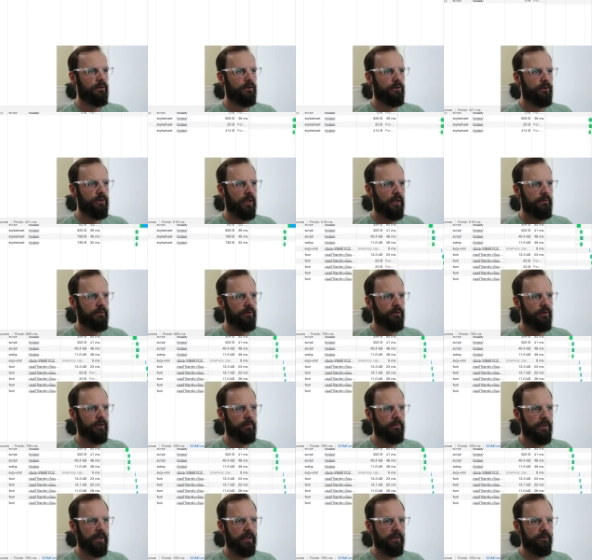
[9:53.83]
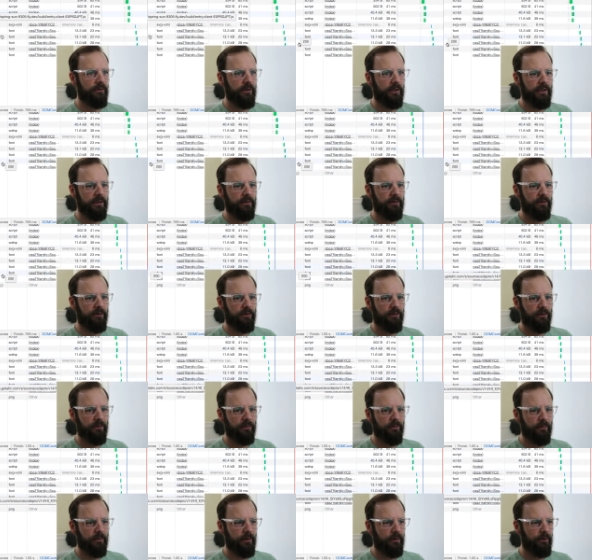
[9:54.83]
JavaScript assets?
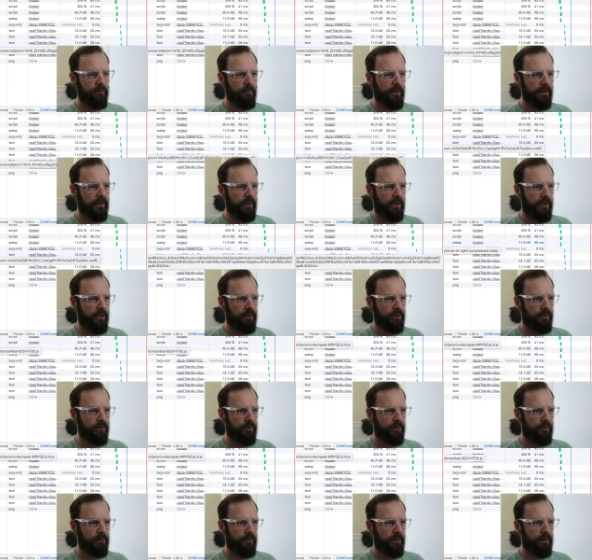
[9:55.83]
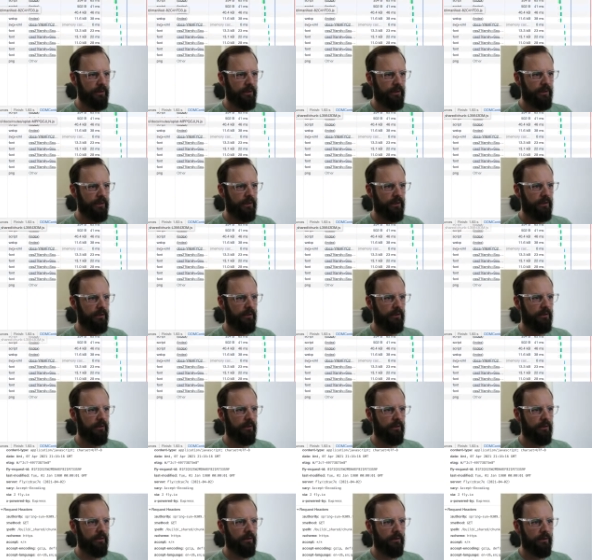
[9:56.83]
What is my cache control here
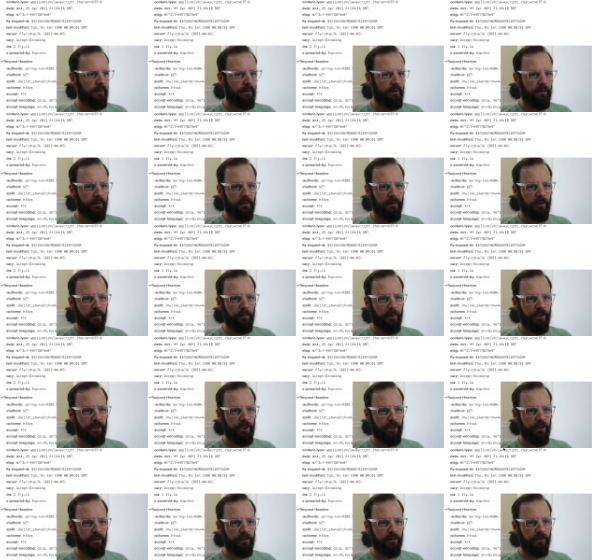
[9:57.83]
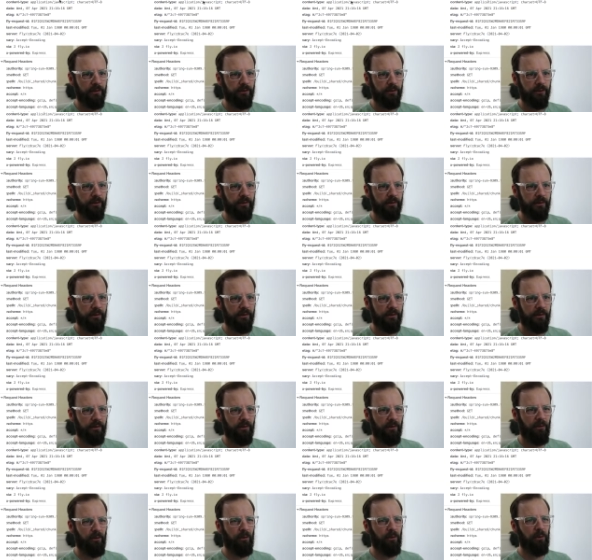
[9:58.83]
on my chunks?
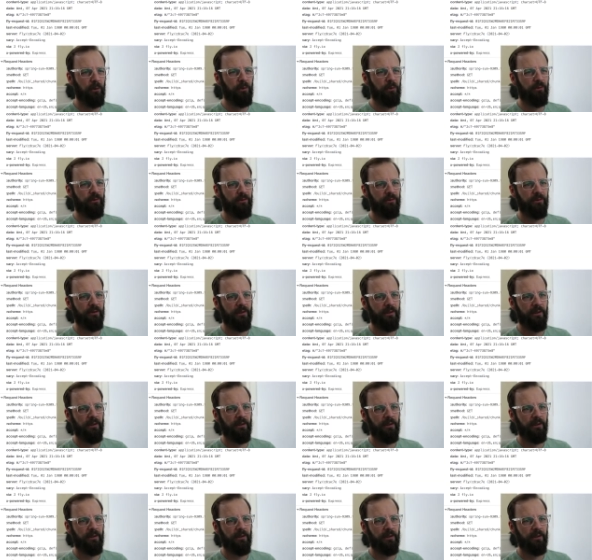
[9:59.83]
Oof!